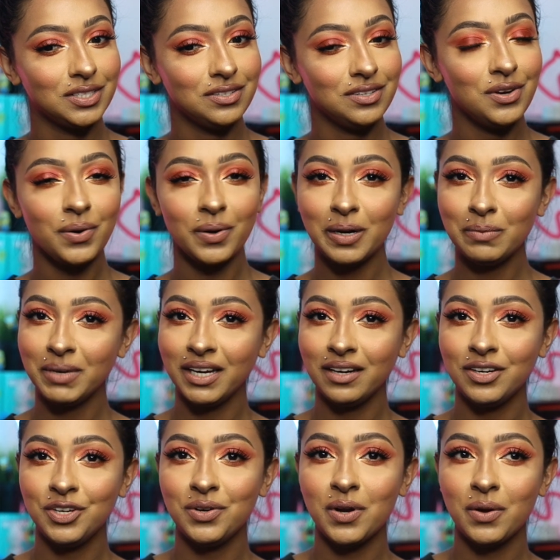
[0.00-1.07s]
You know what I
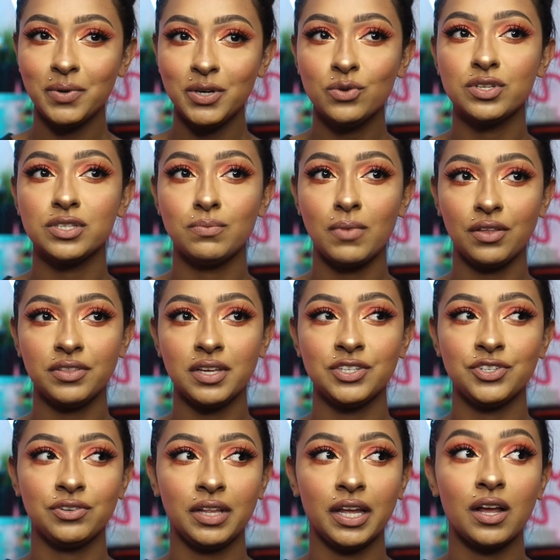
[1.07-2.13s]
mean? You know when you smell
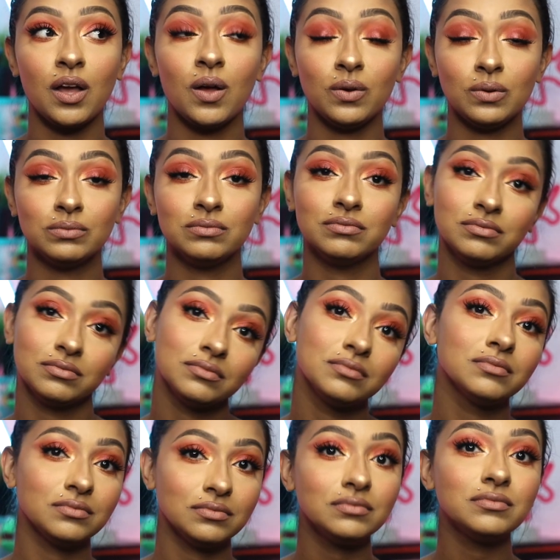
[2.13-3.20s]
things, you're like, oh,
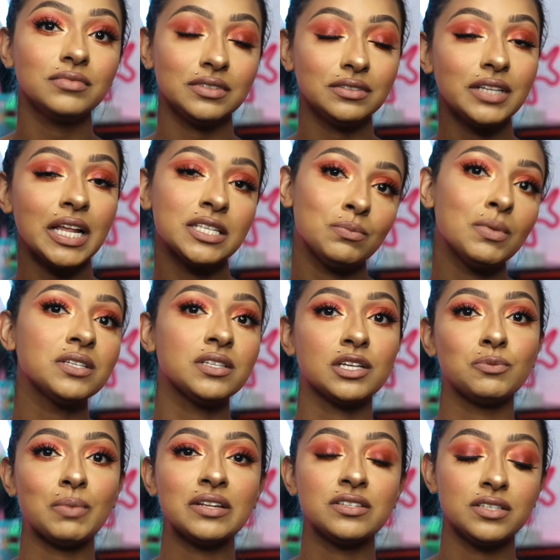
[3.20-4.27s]
that smells
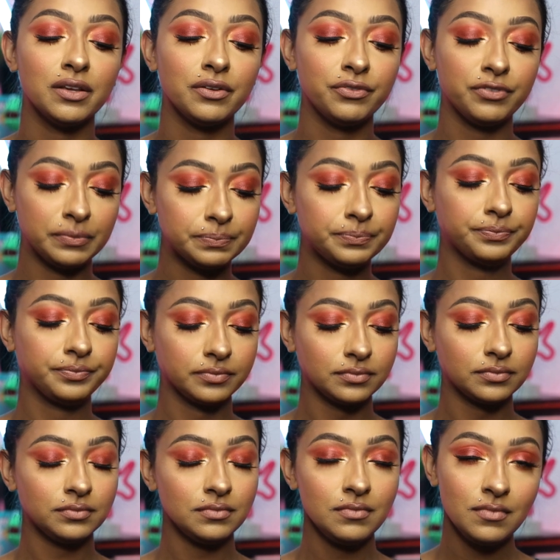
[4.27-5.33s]
expensive.
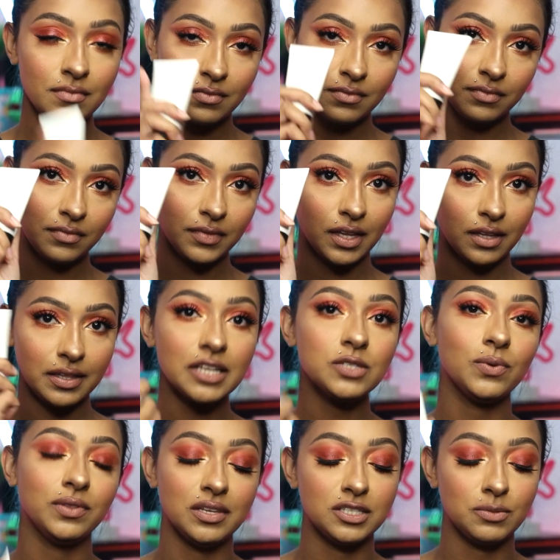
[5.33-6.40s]
That's
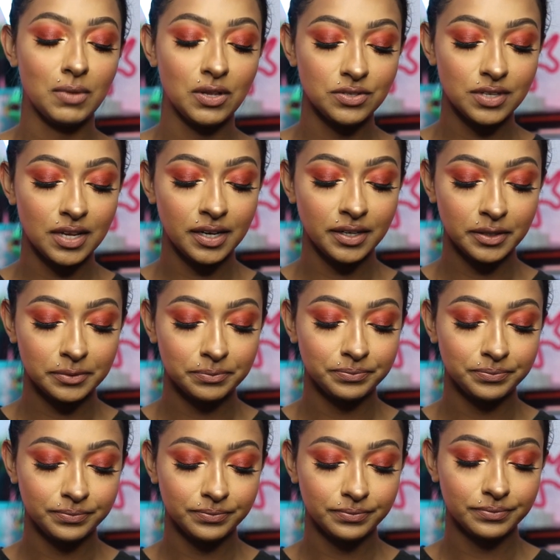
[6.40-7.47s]
what this was like.
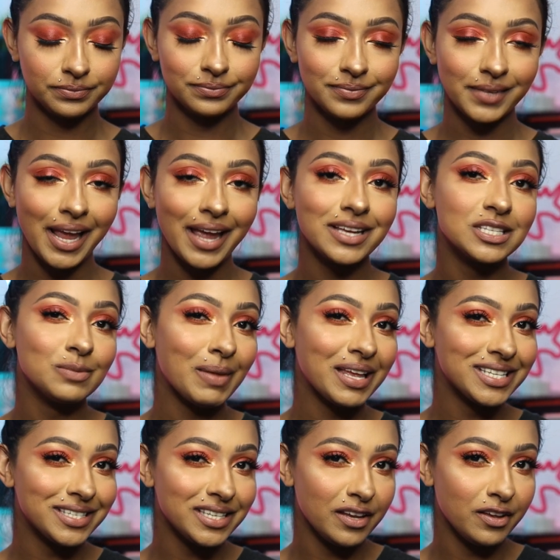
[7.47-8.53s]

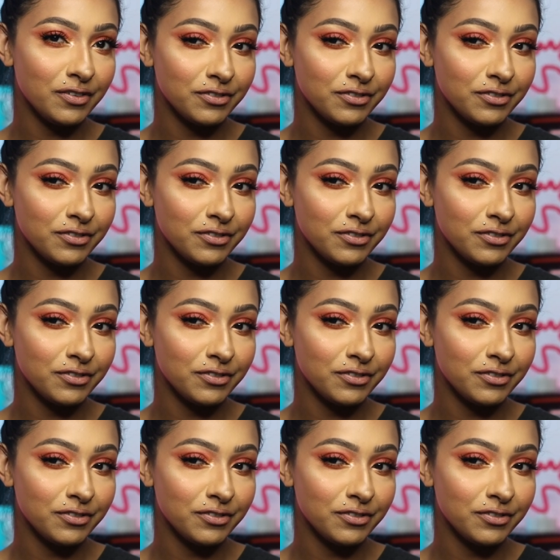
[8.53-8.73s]
Expensive.